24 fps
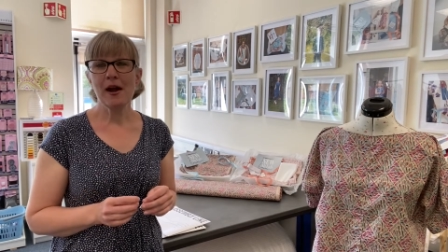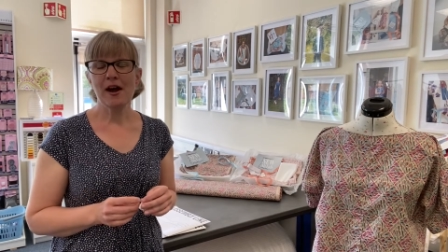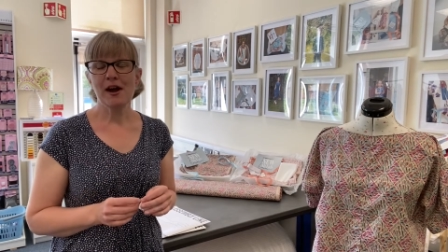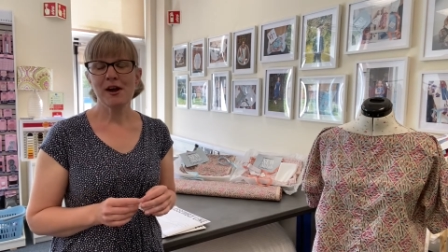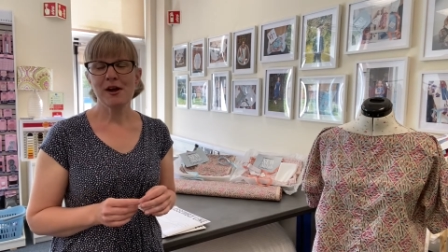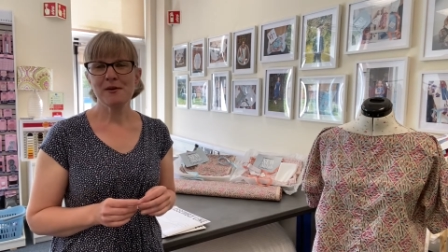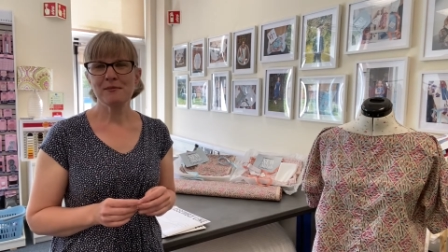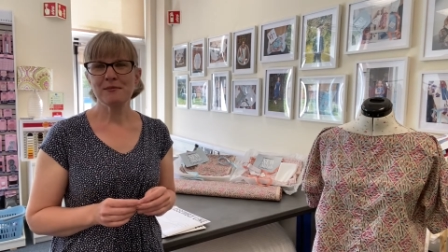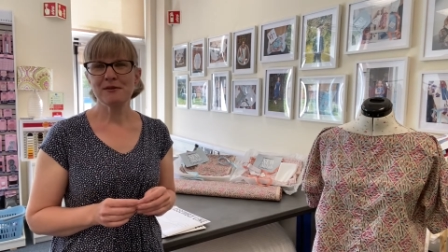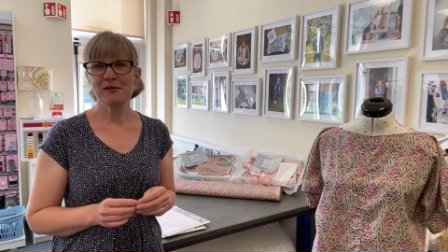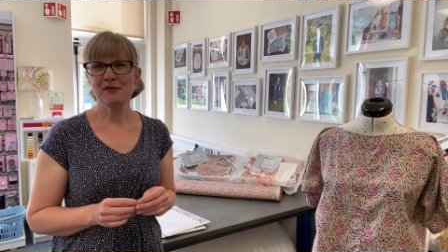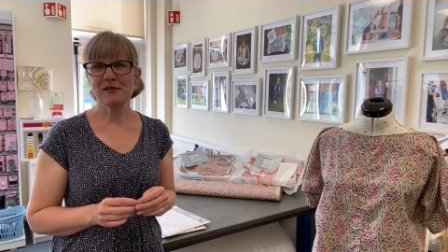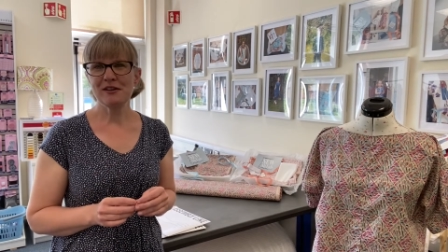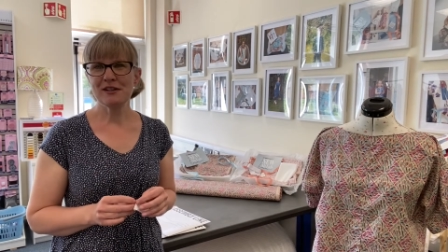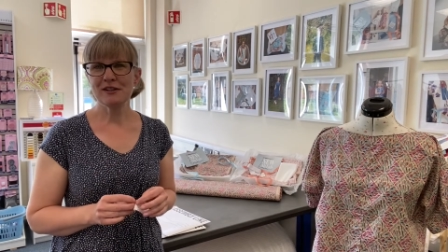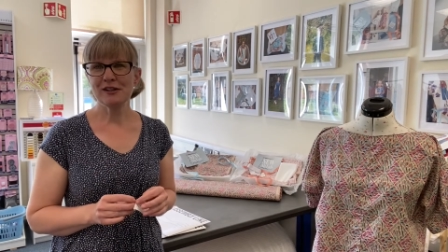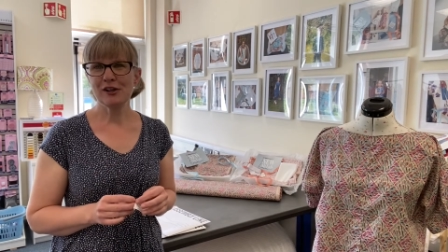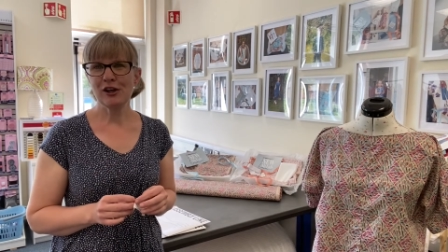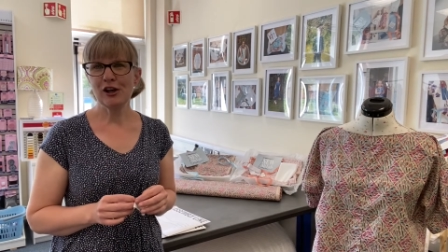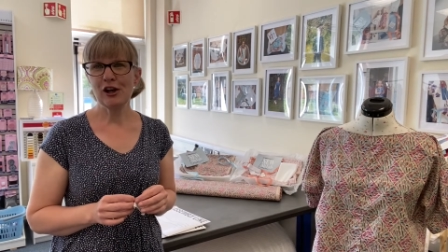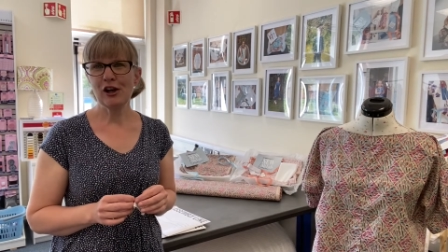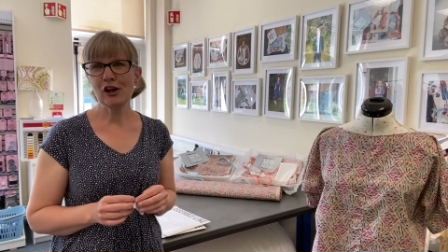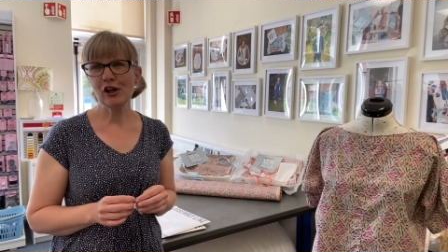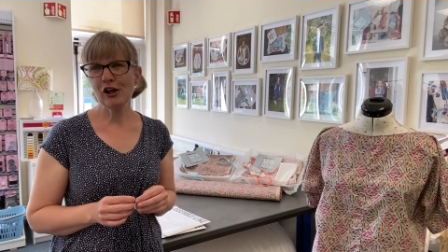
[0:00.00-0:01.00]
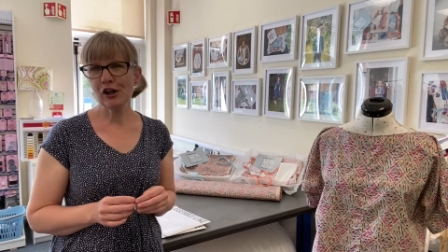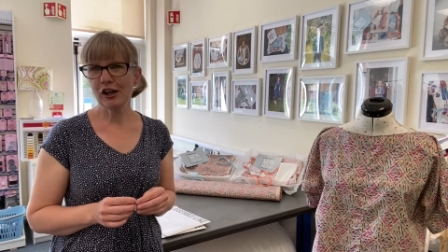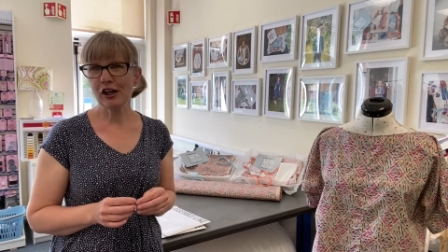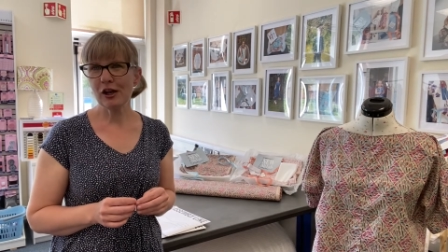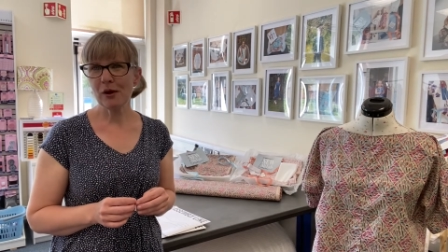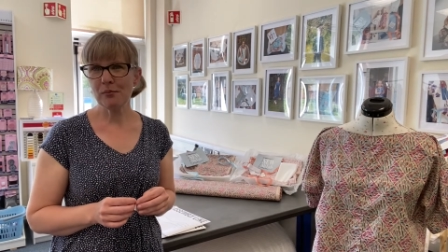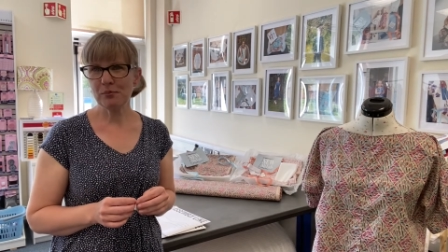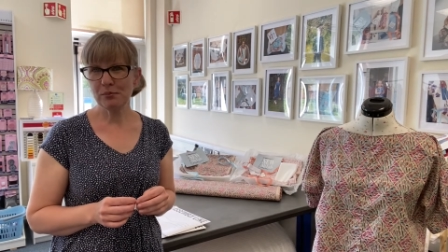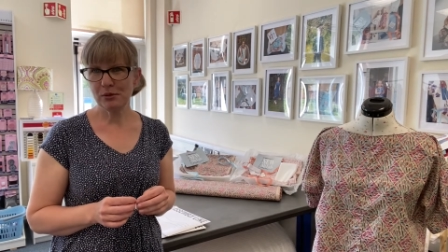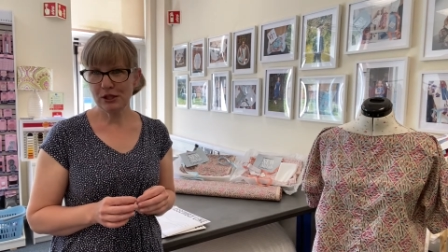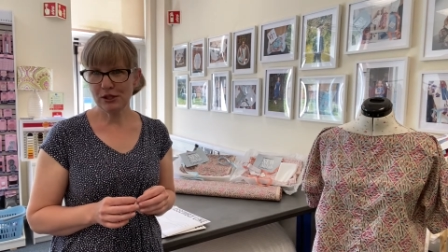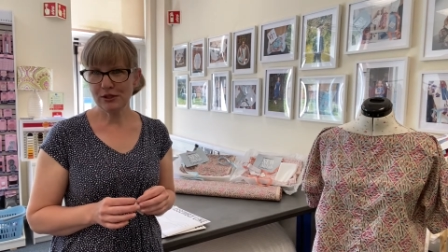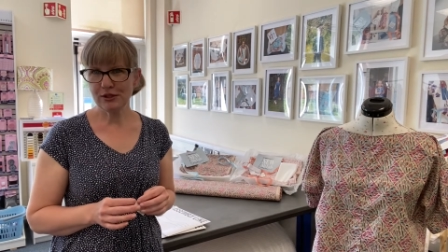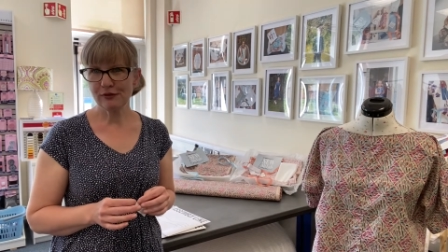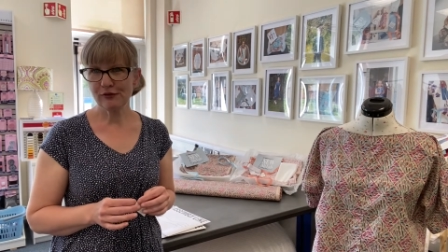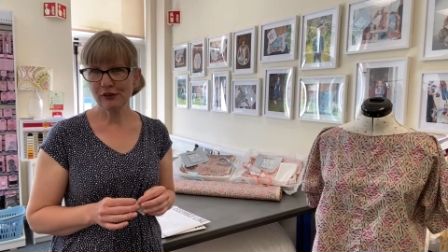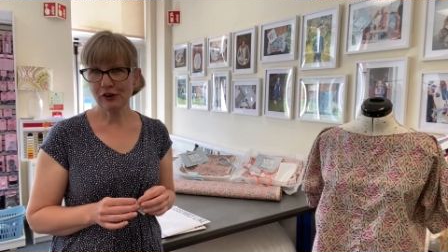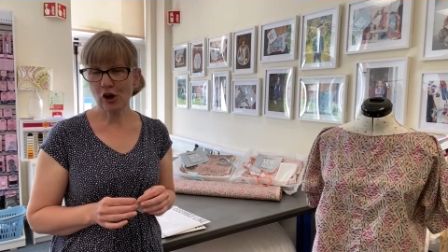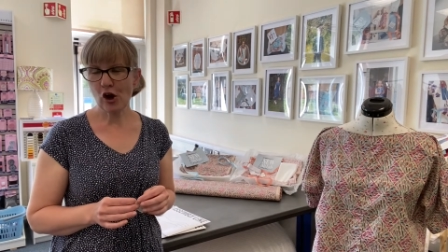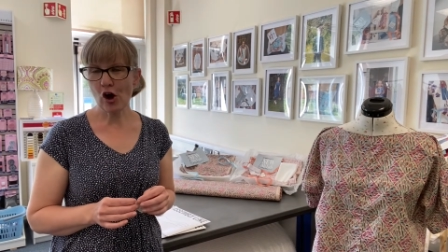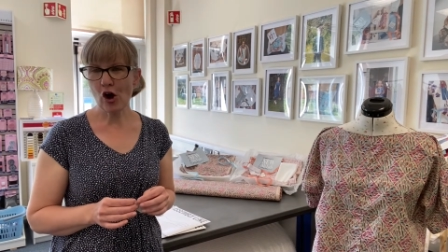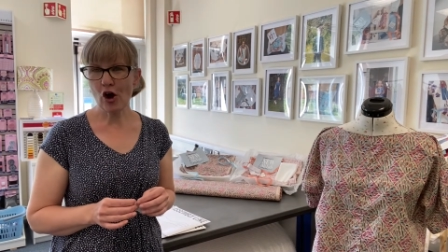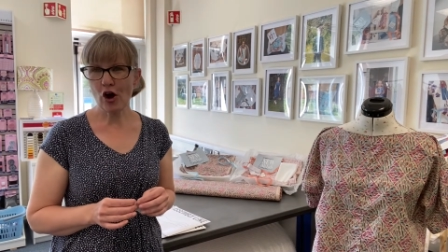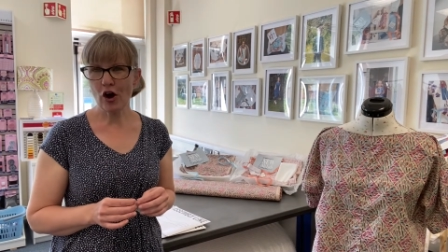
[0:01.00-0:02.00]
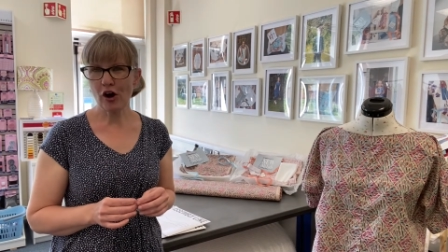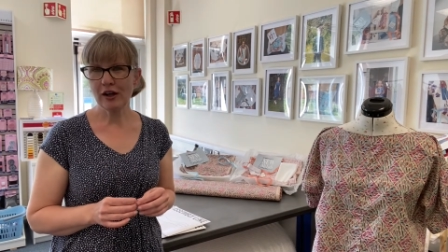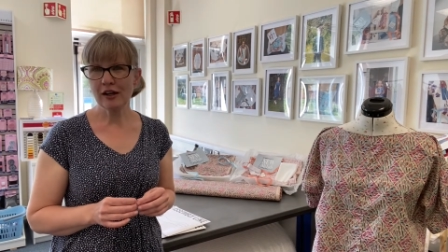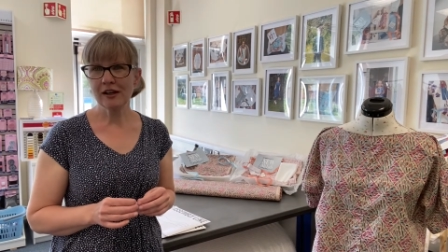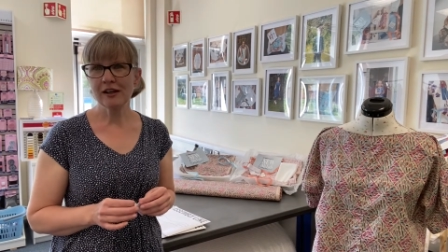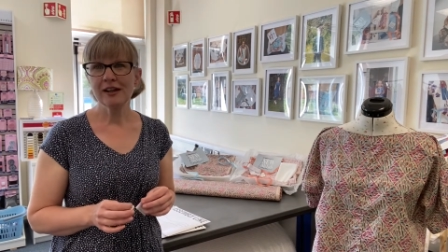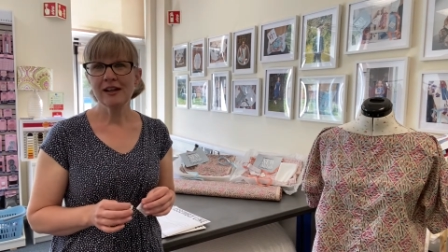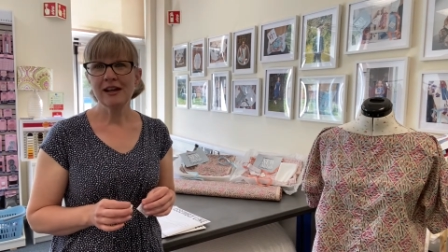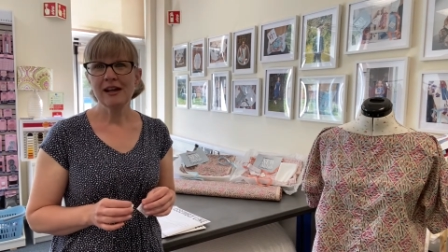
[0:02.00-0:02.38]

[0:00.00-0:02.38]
something that's going to look beautiful on